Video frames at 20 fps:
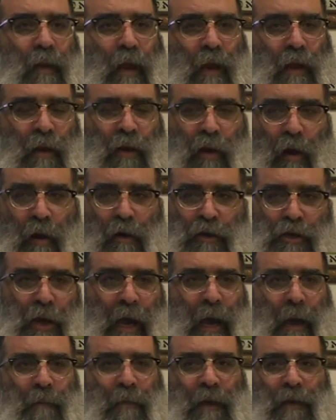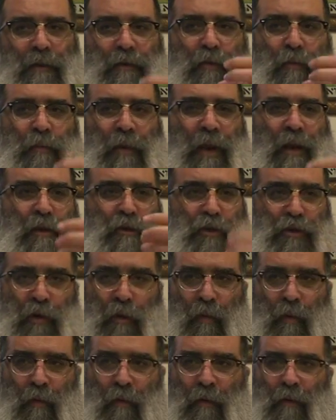And your job is to be a
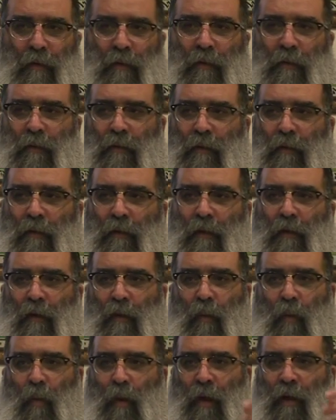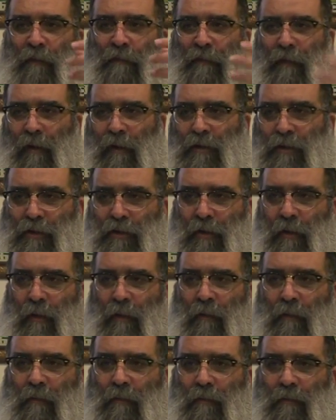Jew, well versed
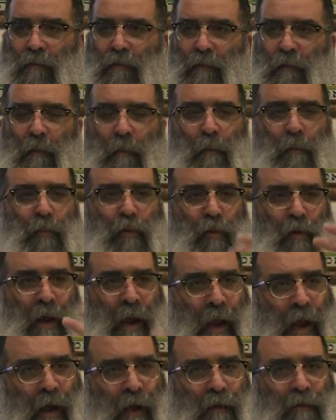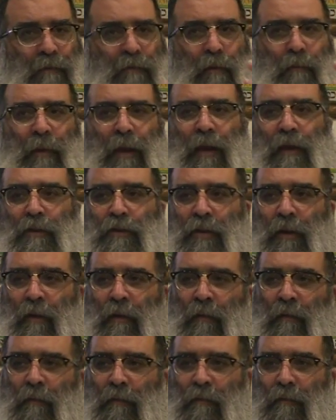Jew, proud to be a
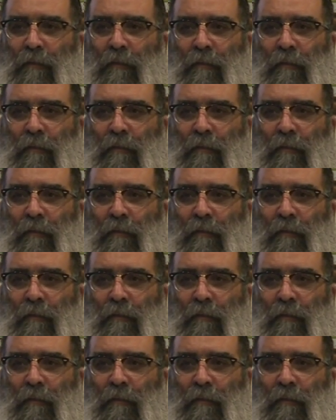Jew,